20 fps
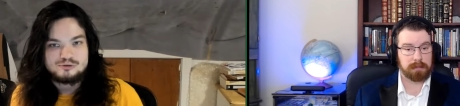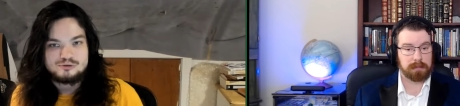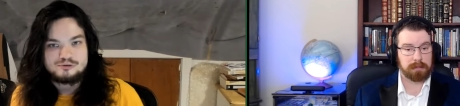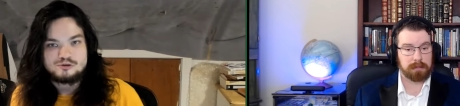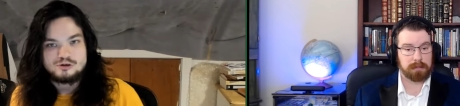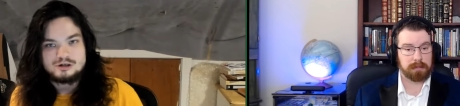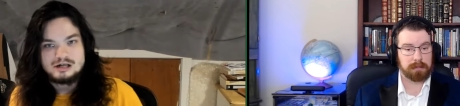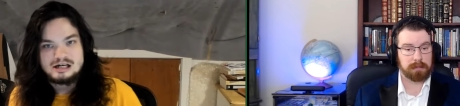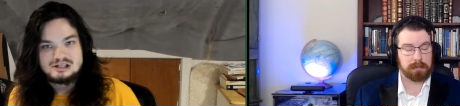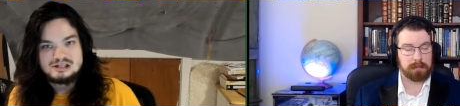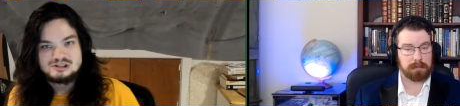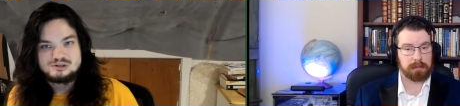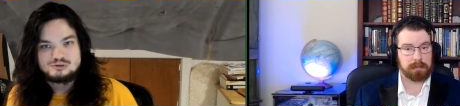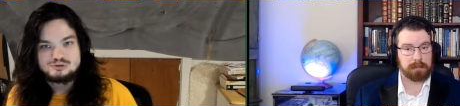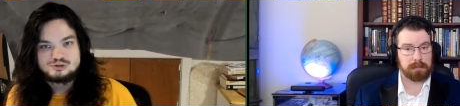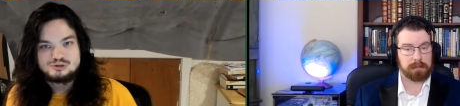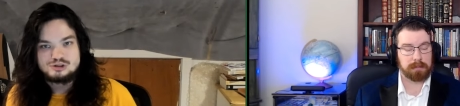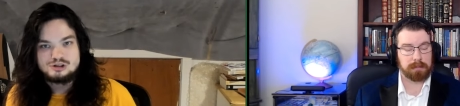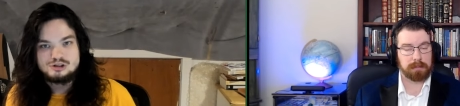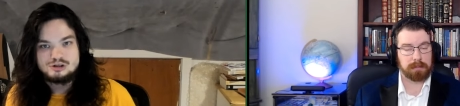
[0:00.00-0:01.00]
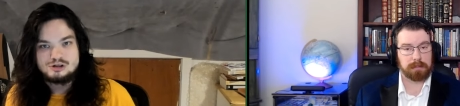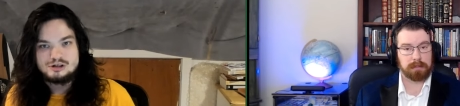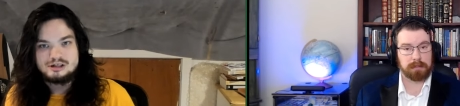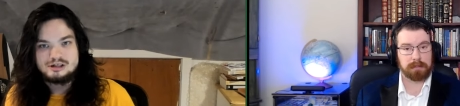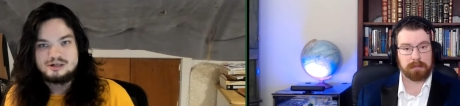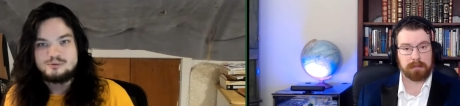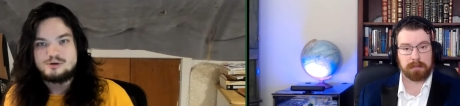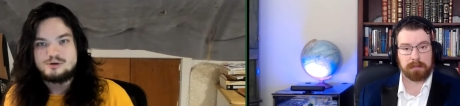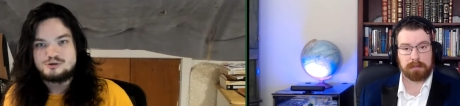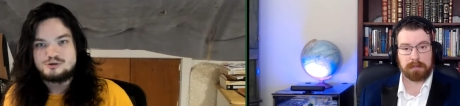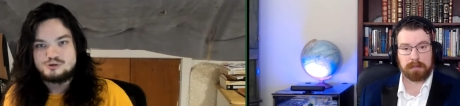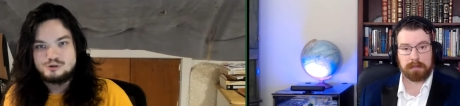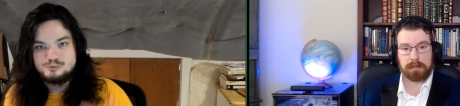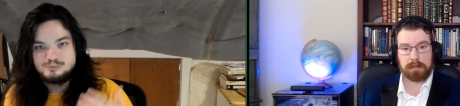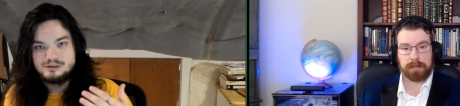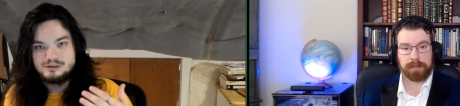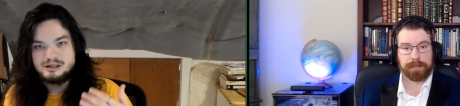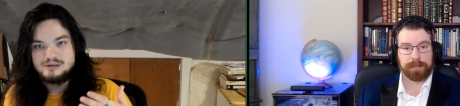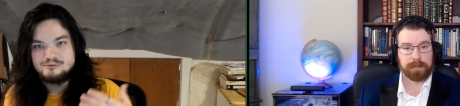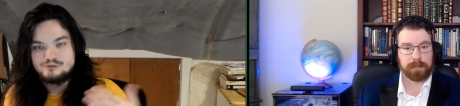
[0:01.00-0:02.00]
Speaker 1: for national security, whether it
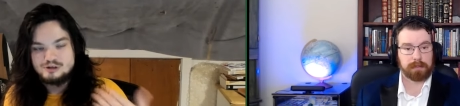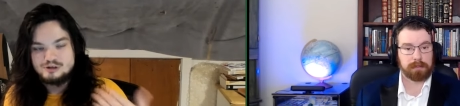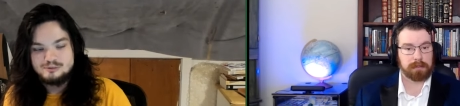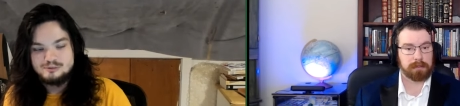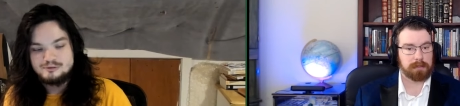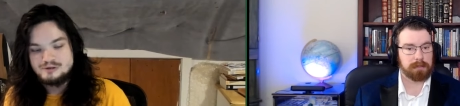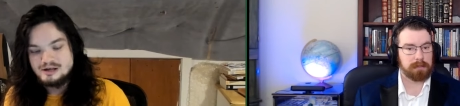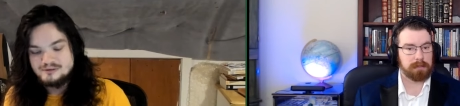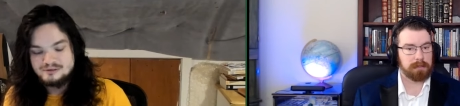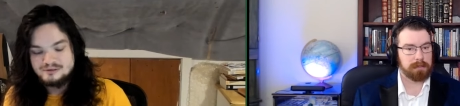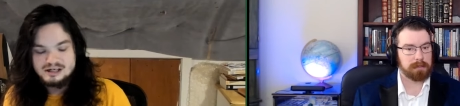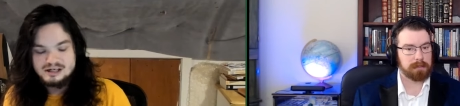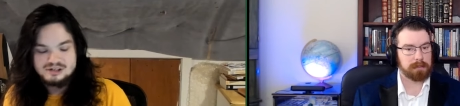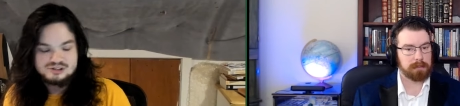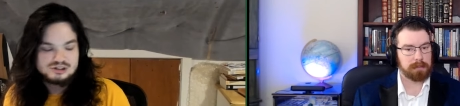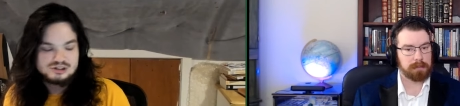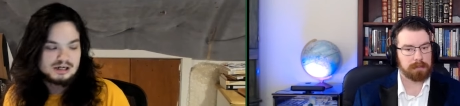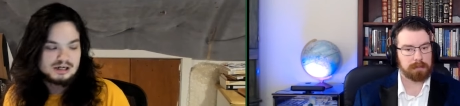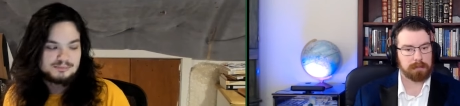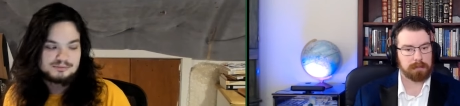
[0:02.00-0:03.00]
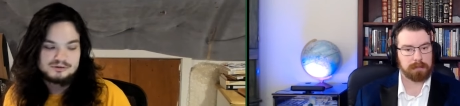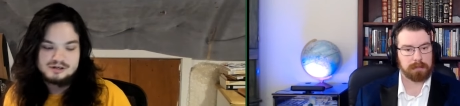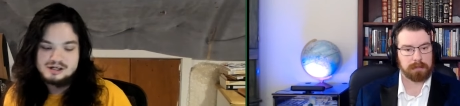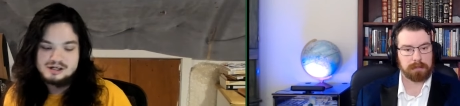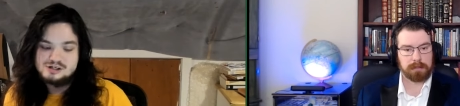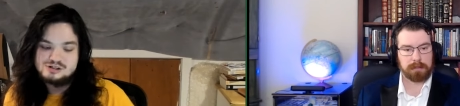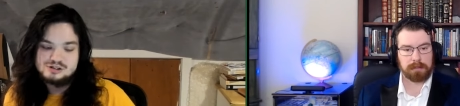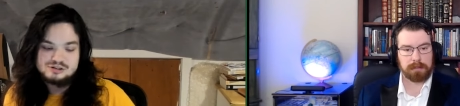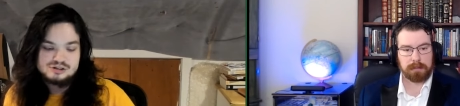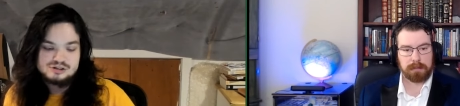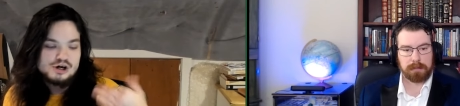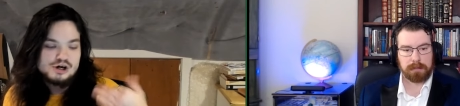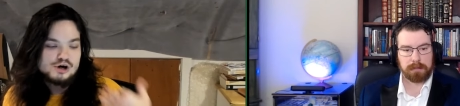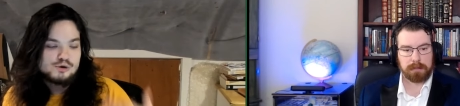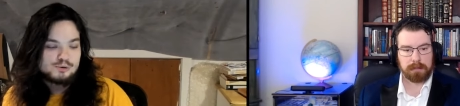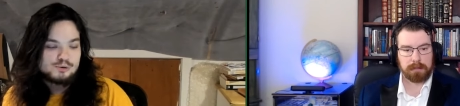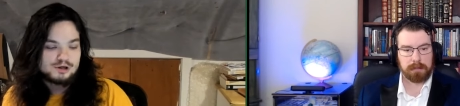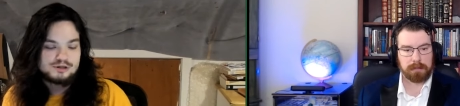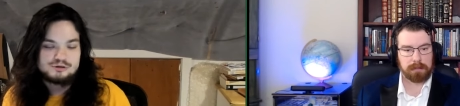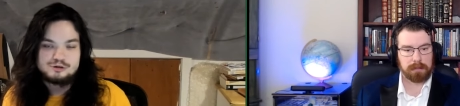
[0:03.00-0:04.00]
be freedom of navigation operations,
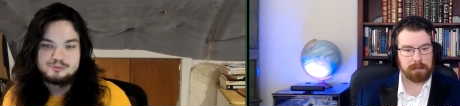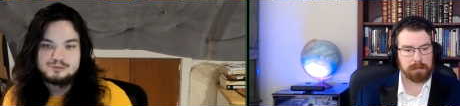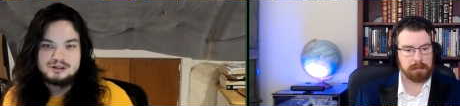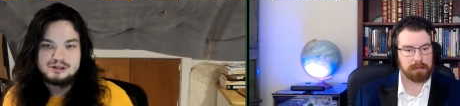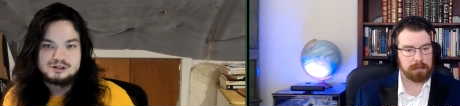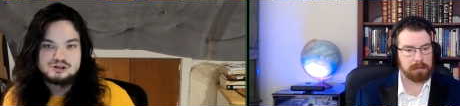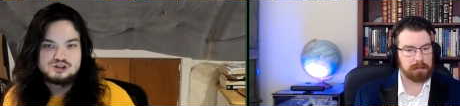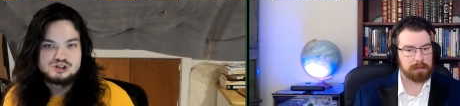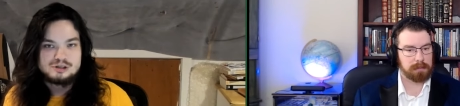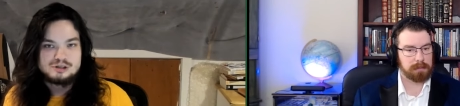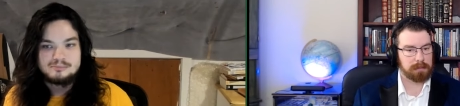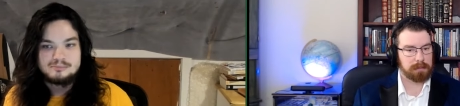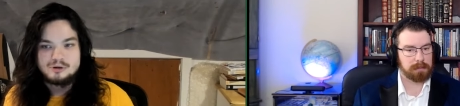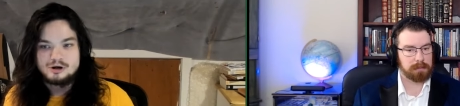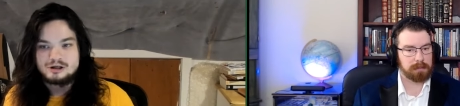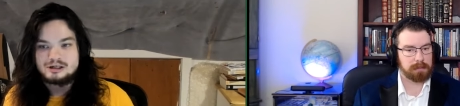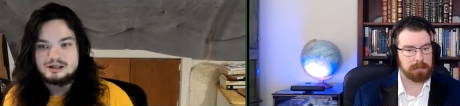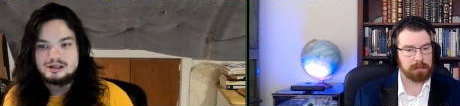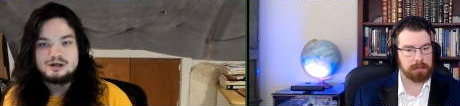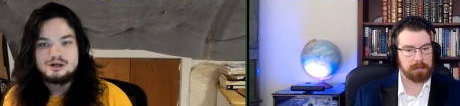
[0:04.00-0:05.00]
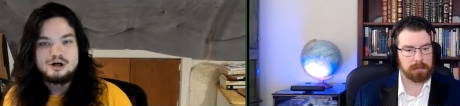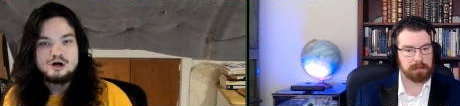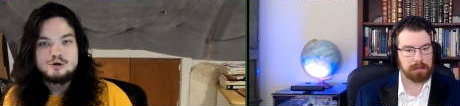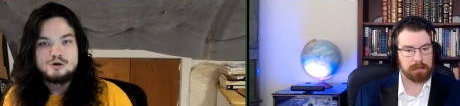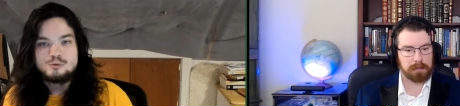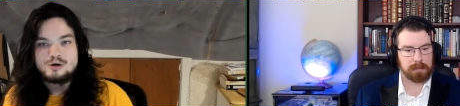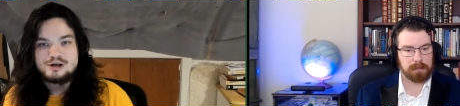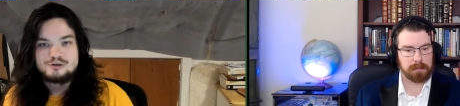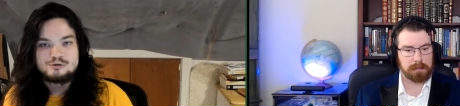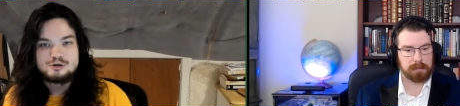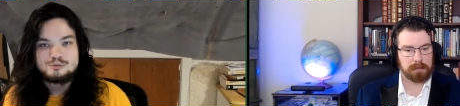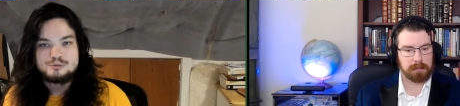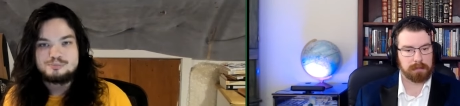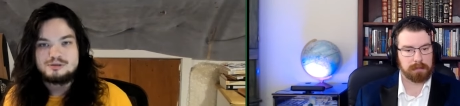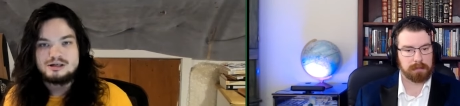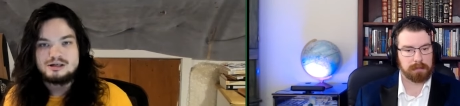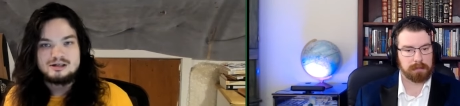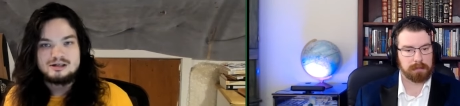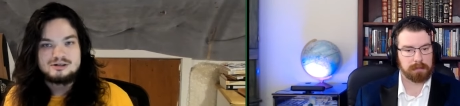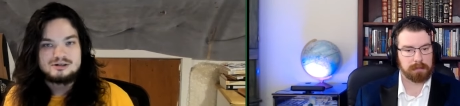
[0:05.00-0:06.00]
whether it be the chip market, whether it
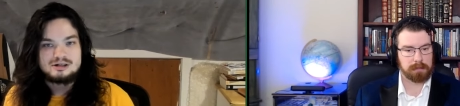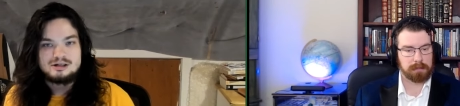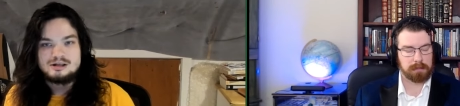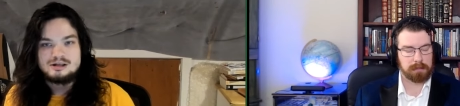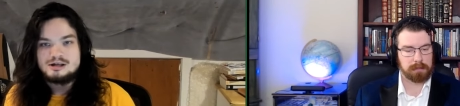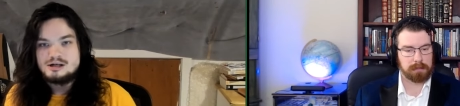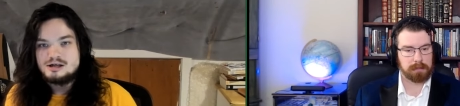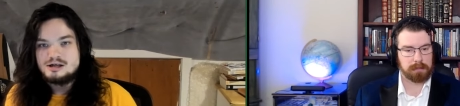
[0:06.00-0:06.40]
be the